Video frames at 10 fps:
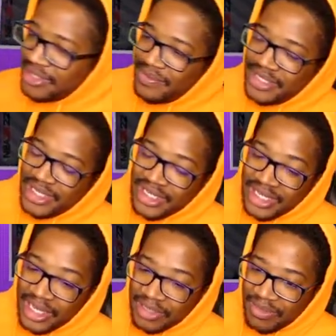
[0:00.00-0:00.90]
we sell
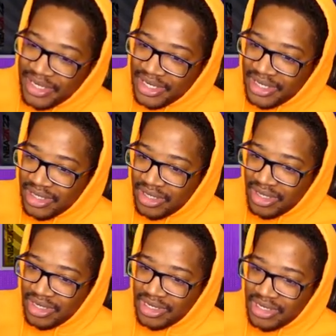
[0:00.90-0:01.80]
his ass immediately.
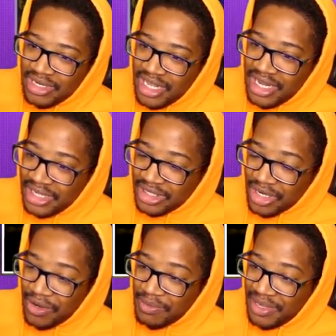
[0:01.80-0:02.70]
He needs to
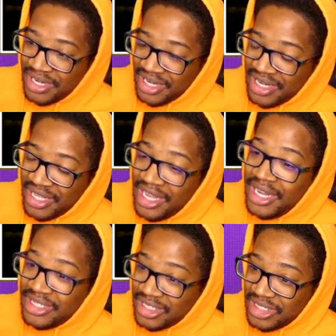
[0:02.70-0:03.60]
go immediately. He
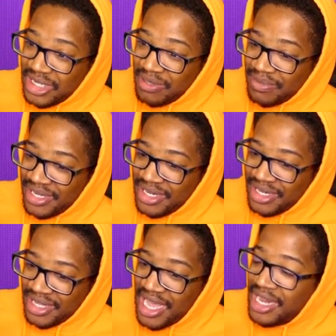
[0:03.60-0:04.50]
needs to sell immediately.
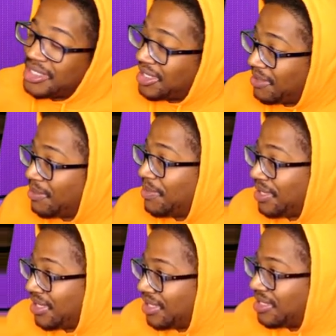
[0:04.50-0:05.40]
I need to sell him immediately.